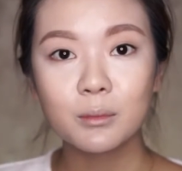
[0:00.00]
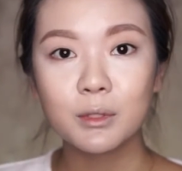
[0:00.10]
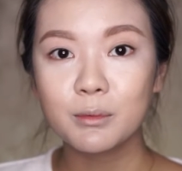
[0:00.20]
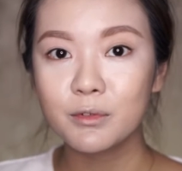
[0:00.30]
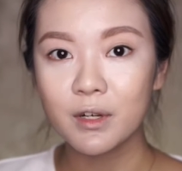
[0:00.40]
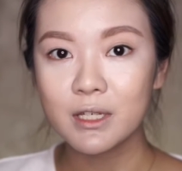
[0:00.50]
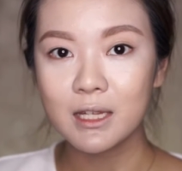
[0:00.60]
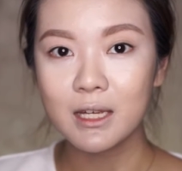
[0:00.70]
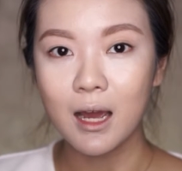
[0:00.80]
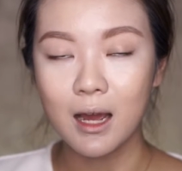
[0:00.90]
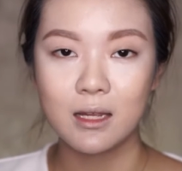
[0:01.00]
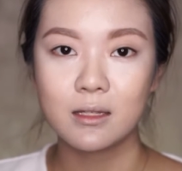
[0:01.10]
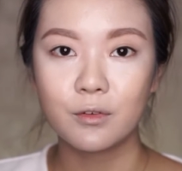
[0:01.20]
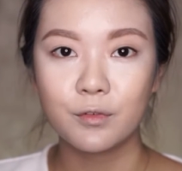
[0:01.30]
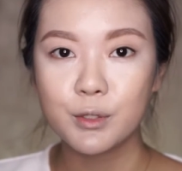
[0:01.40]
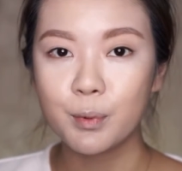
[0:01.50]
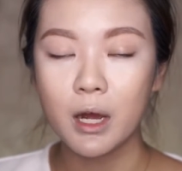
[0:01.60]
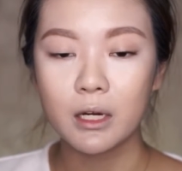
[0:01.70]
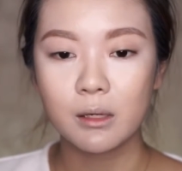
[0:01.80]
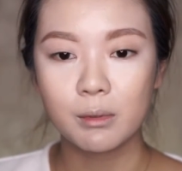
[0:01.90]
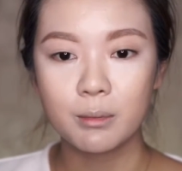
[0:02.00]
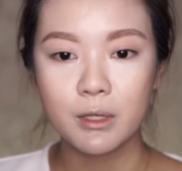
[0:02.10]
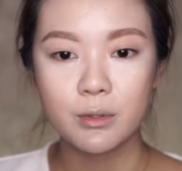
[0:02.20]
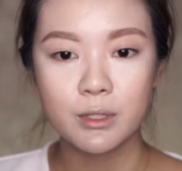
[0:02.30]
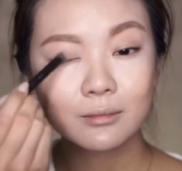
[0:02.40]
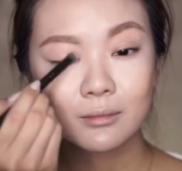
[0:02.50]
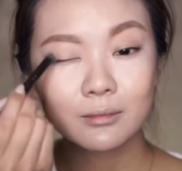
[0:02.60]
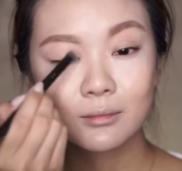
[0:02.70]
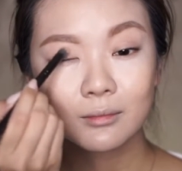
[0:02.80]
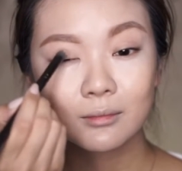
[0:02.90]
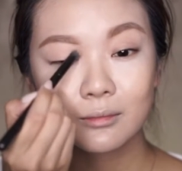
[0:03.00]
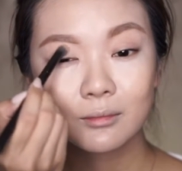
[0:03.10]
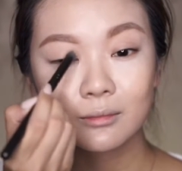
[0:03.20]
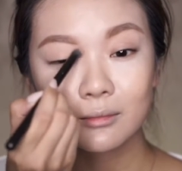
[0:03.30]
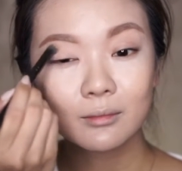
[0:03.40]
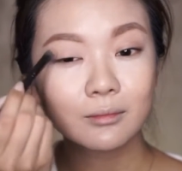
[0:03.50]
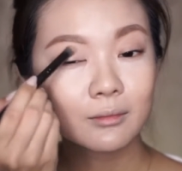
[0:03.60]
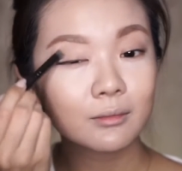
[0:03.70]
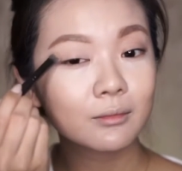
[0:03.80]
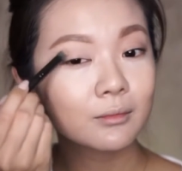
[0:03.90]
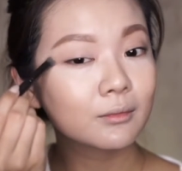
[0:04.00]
So I'm going to move on to the eyes, and the first product I'm going to be using is just an eyeshadow primer.